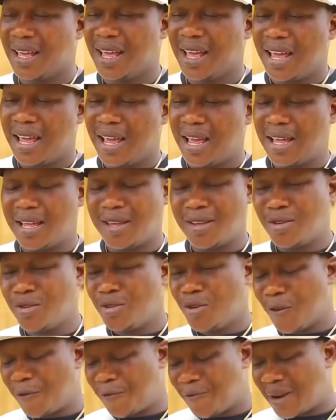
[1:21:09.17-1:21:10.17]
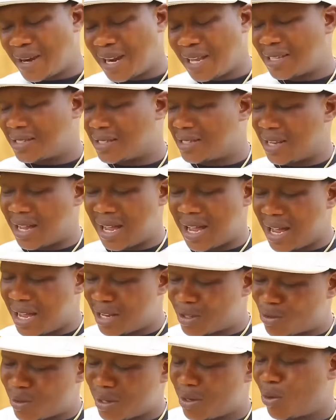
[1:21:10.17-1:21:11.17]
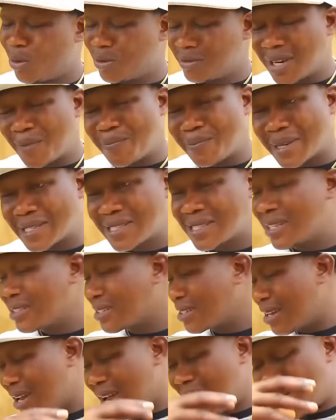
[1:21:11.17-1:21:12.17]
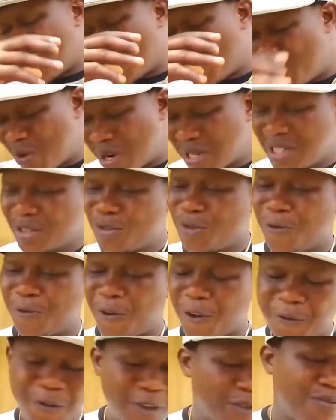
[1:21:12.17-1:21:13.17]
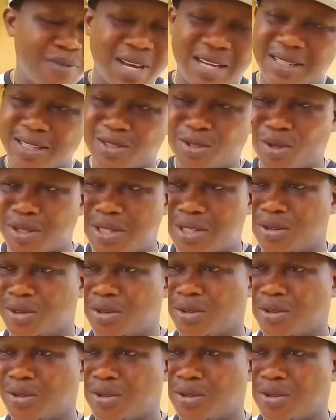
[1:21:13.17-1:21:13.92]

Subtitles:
Your father is actually 100% ready to forfeit me as a son-in-law